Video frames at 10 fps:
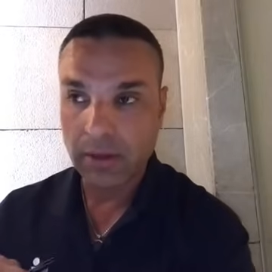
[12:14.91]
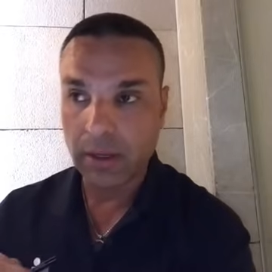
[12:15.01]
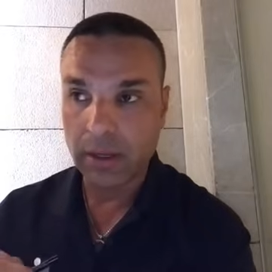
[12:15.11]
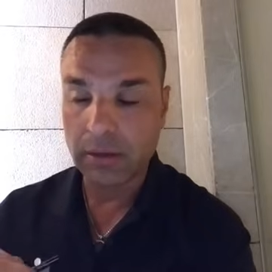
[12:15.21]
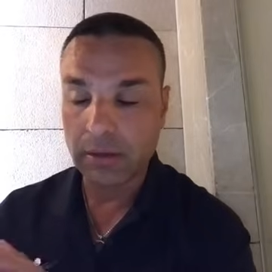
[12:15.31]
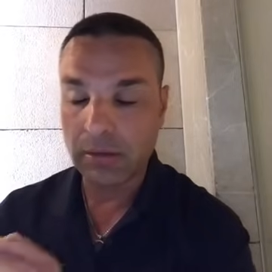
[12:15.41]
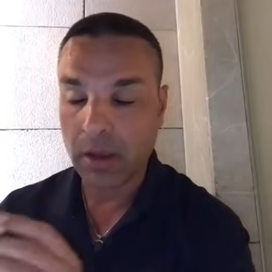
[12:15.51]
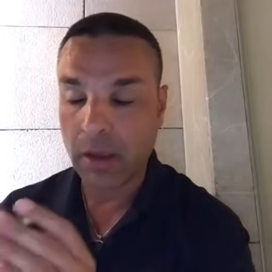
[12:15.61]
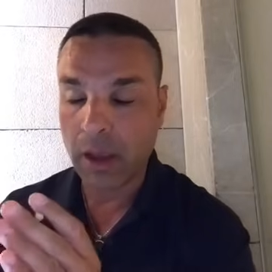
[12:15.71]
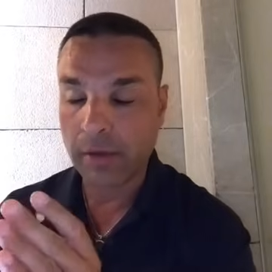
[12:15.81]
And
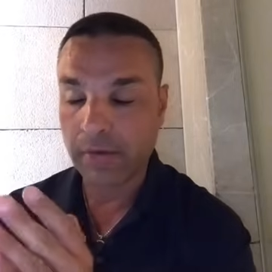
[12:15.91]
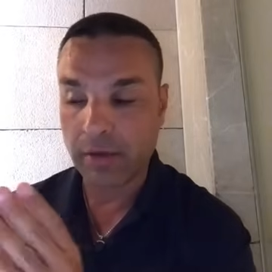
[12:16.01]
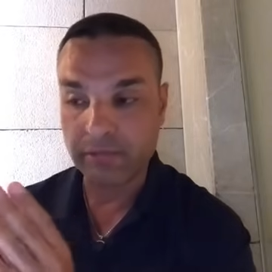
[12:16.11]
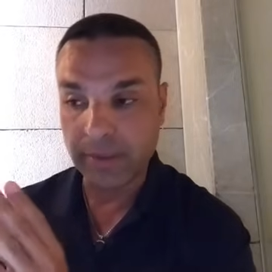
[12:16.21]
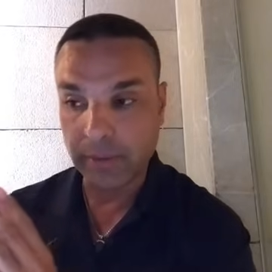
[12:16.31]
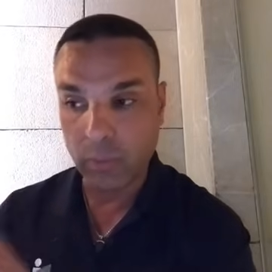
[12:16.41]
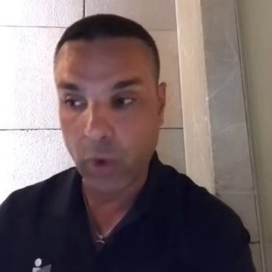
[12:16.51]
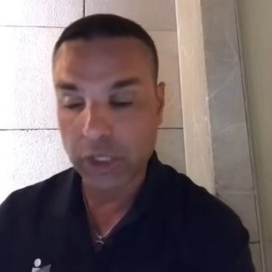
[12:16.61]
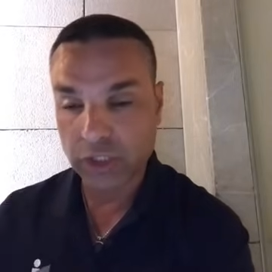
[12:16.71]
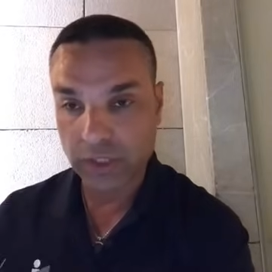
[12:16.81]
I've been
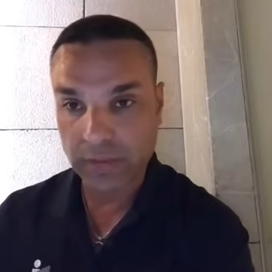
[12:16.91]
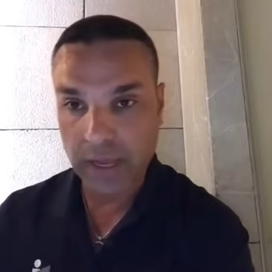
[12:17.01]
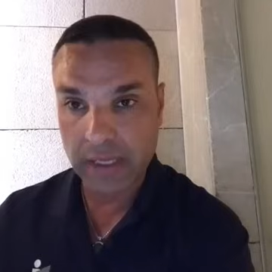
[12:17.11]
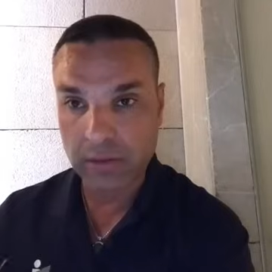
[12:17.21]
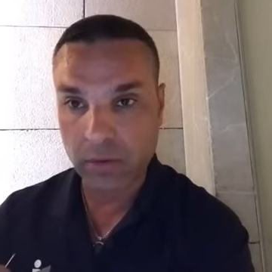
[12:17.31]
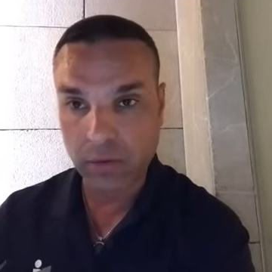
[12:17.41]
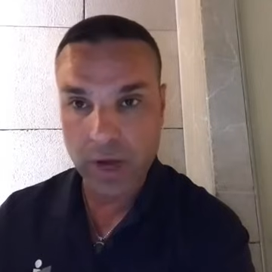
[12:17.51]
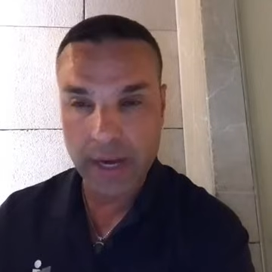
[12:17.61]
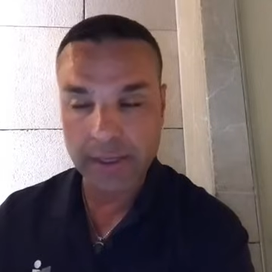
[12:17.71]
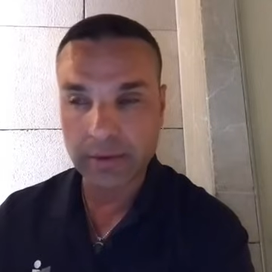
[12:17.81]
watching that
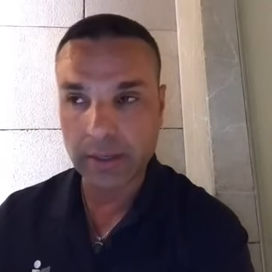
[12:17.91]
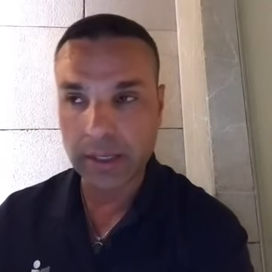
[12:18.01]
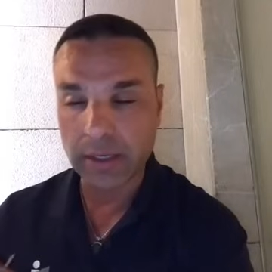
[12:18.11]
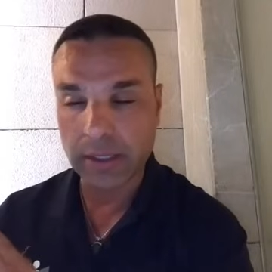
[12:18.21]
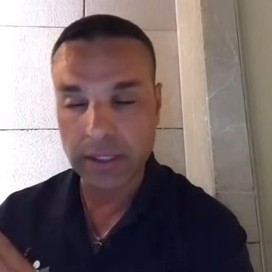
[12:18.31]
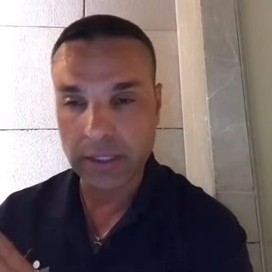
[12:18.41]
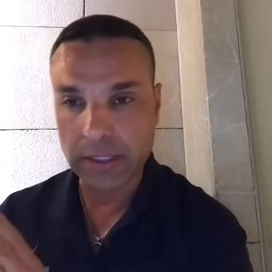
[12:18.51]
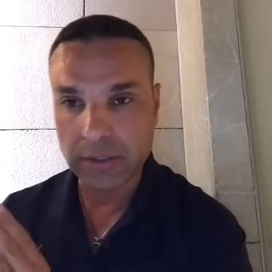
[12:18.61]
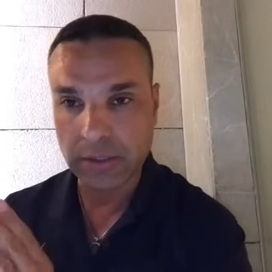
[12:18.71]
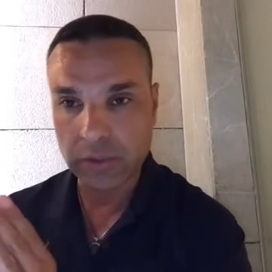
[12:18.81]
online, and it
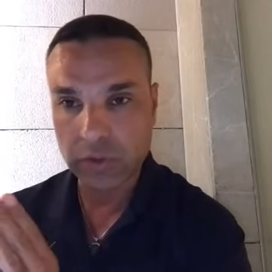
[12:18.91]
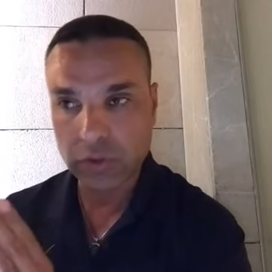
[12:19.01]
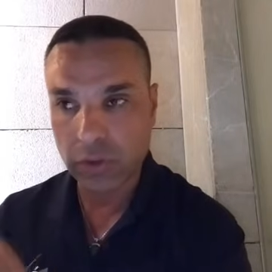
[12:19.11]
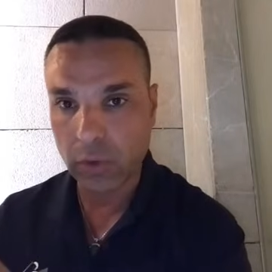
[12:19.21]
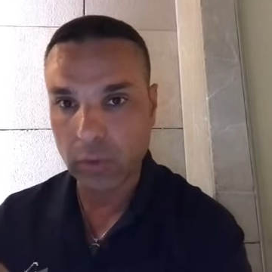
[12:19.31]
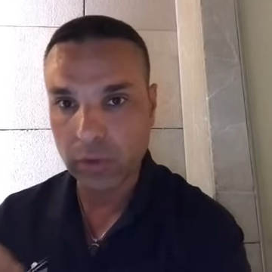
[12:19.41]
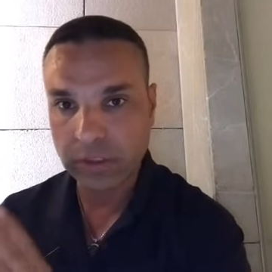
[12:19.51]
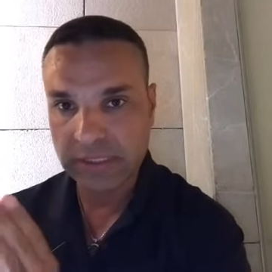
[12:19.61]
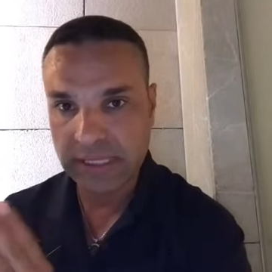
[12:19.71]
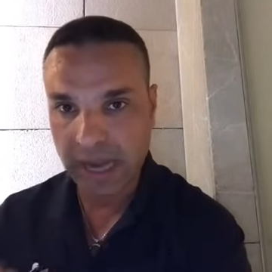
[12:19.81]
is so
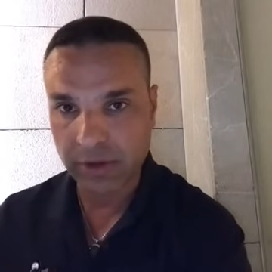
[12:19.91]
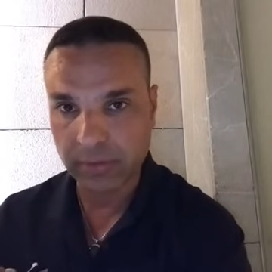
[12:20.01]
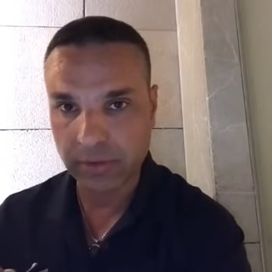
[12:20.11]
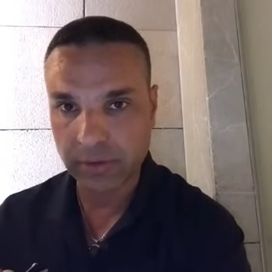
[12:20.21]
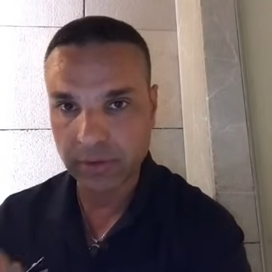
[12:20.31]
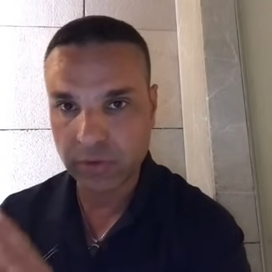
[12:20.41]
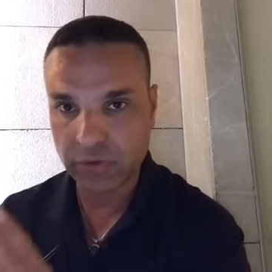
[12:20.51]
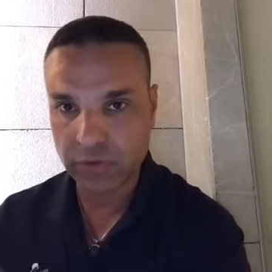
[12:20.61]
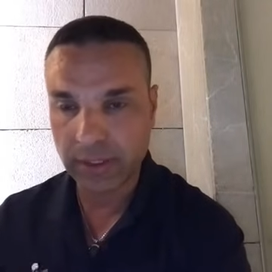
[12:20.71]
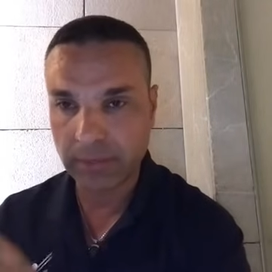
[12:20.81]
terrible to
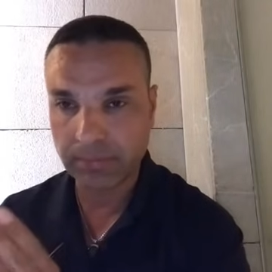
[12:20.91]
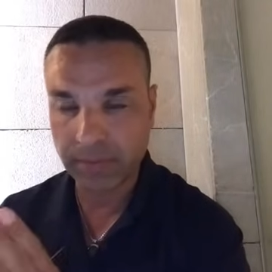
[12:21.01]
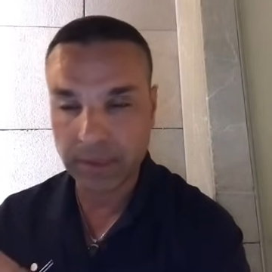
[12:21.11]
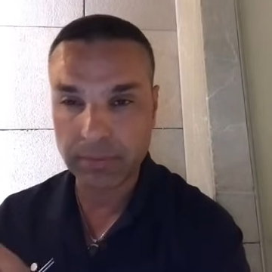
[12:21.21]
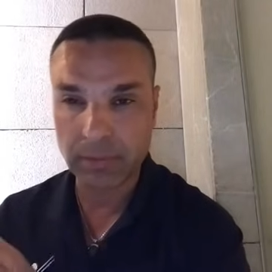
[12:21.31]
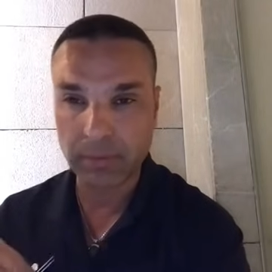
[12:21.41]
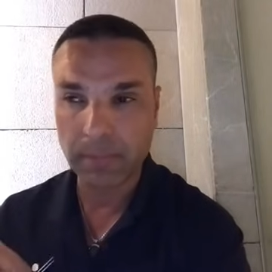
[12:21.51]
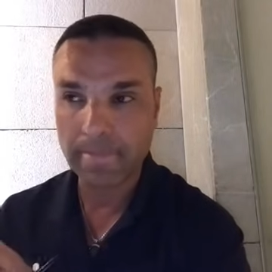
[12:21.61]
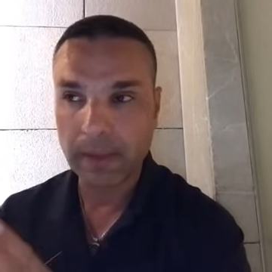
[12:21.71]
see people